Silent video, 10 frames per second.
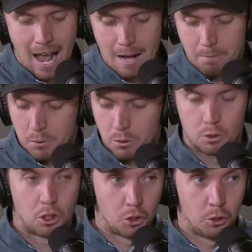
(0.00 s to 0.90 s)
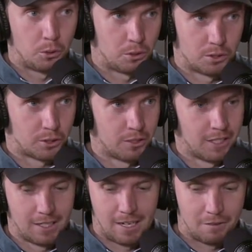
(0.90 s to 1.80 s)
absolutely was glued to the
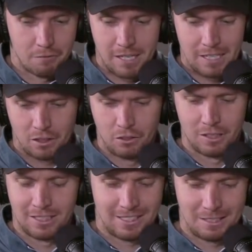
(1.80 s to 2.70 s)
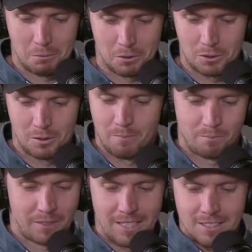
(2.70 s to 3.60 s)
screen, and I really thought his
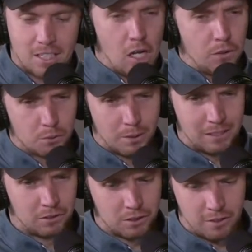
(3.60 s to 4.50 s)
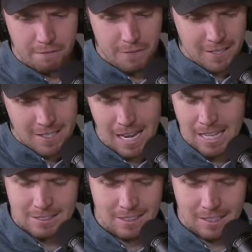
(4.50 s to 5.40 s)
golf swing looks
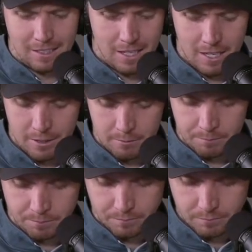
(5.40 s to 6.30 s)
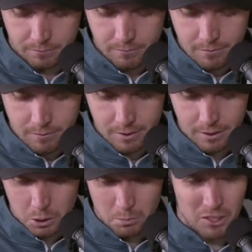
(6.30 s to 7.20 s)
fantastic.
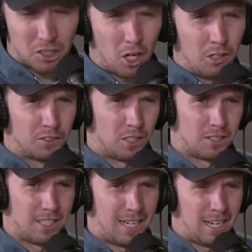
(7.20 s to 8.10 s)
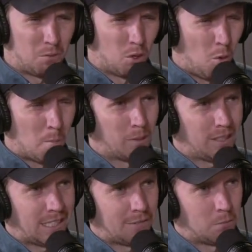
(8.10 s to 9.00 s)
Some of his golf shots that he hit were
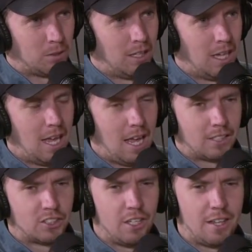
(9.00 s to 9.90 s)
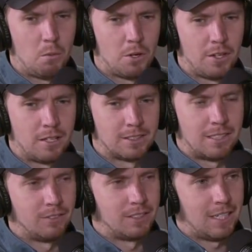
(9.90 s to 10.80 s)
unbelievable, and certainly that one on that
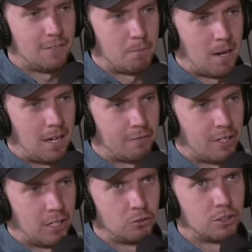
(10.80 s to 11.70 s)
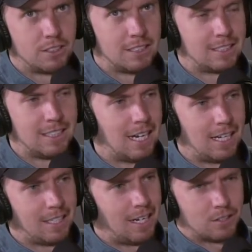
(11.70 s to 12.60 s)
17th, the par 3,
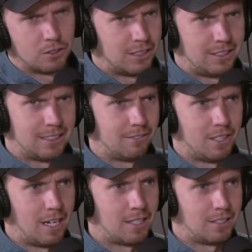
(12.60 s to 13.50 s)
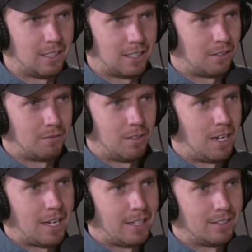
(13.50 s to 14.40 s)
169 yards or 67 yards, like an
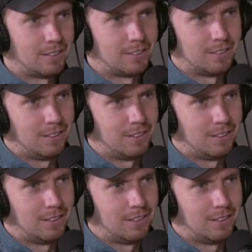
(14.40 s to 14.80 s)
iron